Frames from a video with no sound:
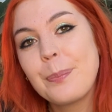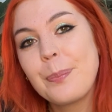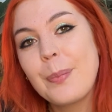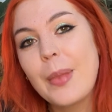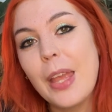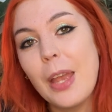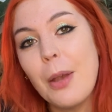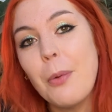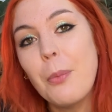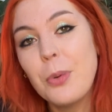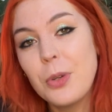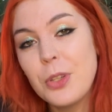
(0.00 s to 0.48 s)

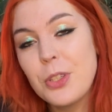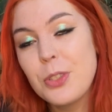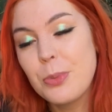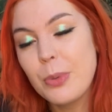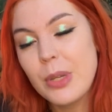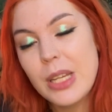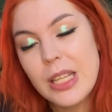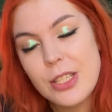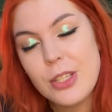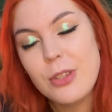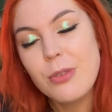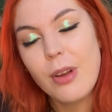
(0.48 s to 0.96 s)
I just
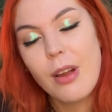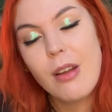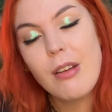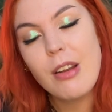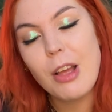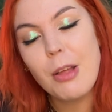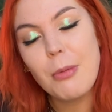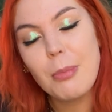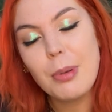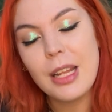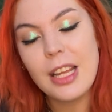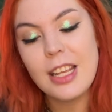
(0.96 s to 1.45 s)
want you to grow
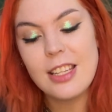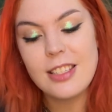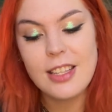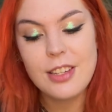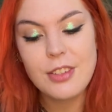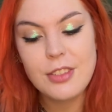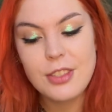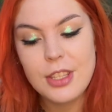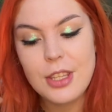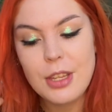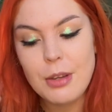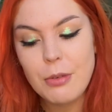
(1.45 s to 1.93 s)
now, please.
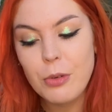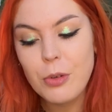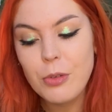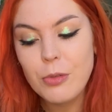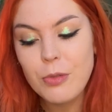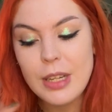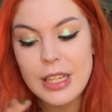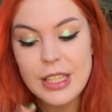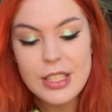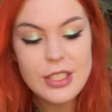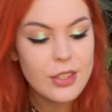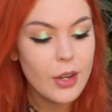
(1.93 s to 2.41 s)
They're
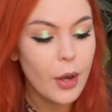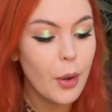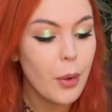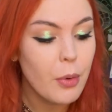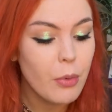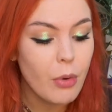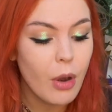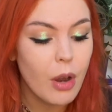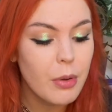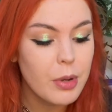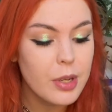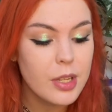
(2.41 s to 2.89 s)
already slow
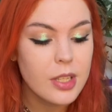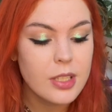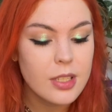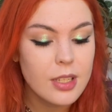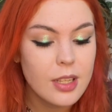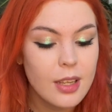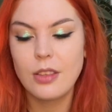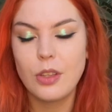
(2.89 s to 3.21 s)
growers.